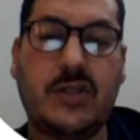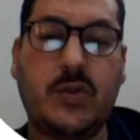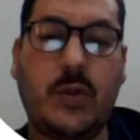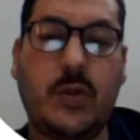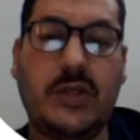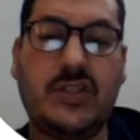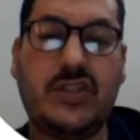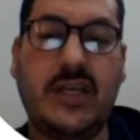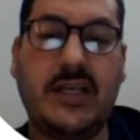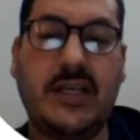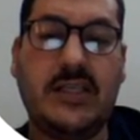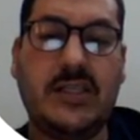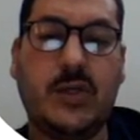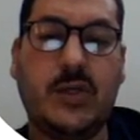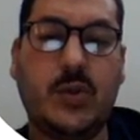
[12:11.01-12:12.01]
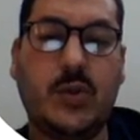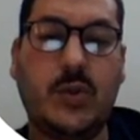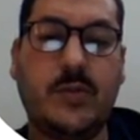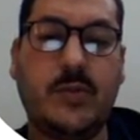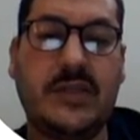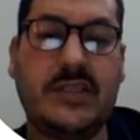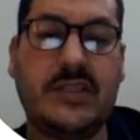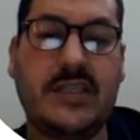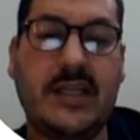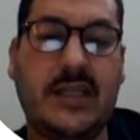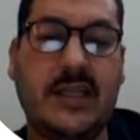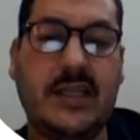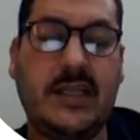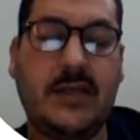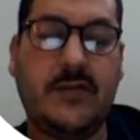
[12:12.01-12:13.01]
which his group
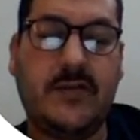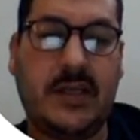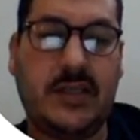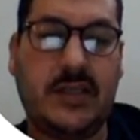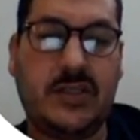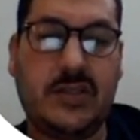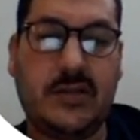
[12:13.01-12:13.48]
recently finished.